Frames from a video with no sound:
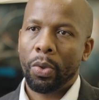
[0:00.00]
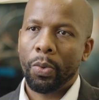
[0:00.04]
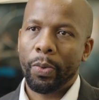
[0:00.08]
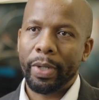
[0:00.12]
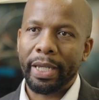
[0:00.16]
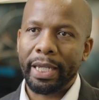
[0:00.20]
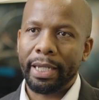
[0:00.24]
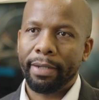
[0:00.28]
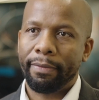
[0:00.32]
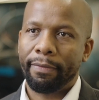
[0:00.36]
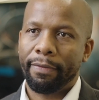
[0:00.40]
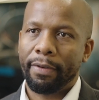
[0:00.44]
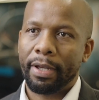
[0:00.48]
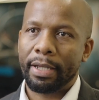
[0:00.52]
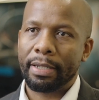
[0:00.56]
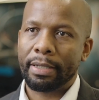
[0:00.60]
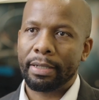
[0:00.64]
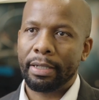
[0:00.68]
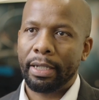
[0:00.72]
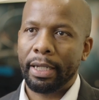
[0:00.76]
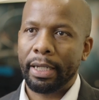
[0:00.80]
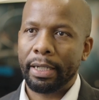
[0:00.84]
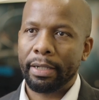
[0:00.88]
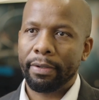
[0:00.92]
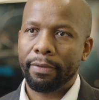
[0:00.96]
we
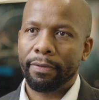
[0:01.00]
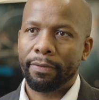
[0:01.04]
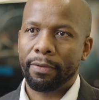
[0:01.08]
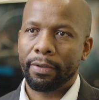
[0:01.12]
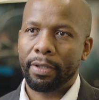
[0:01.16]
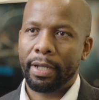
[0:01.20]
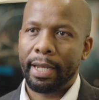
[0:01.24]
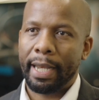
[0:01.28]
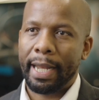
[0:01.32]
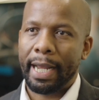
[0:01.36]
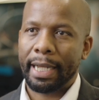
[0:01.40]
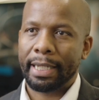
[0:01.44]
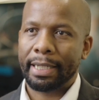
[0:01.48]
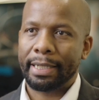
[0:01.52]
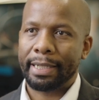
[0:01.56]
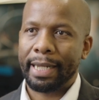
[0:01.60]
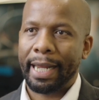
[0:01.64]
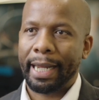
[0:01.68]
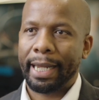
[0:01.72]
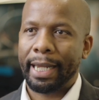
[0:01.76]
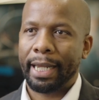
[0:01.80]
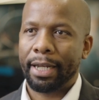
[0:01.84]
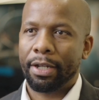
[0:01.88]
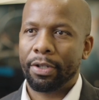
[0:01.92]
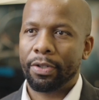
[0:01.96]
invest in for the next
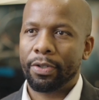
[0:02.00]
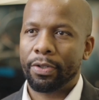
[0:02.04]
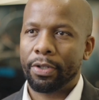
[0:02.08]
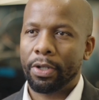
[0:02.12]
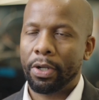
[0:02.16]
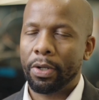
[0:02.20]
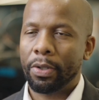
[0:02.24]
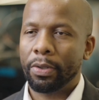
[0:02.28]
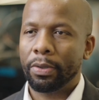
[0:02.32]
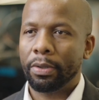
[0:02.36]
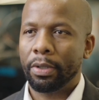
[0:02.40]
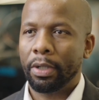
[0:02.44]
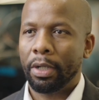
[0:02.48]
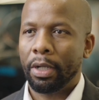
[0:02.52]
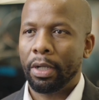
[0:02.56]
decade or so,